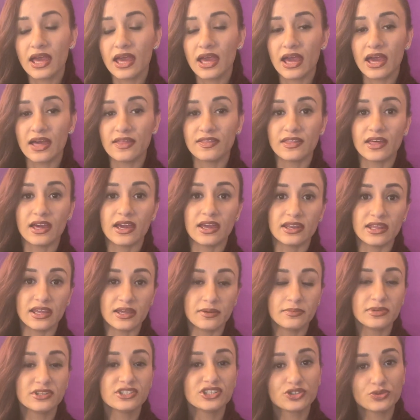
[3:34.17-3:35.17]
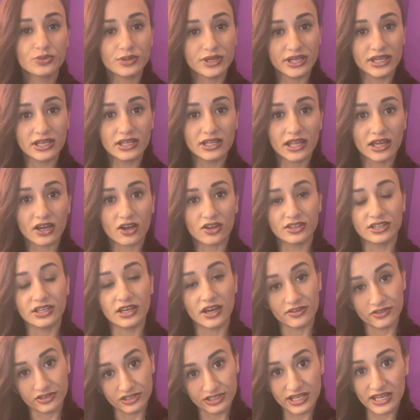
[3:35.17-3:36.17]
And then in between, like on the
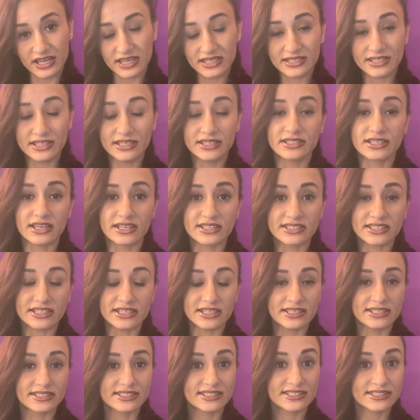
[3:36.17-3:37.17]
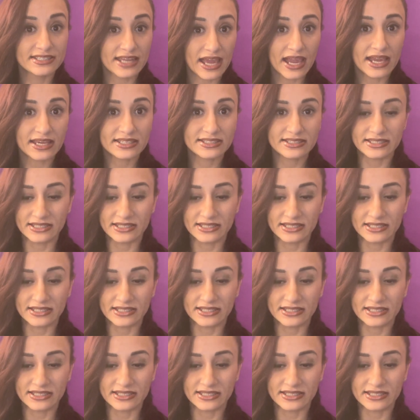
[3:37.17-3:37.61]
other days, he does eat his snacks.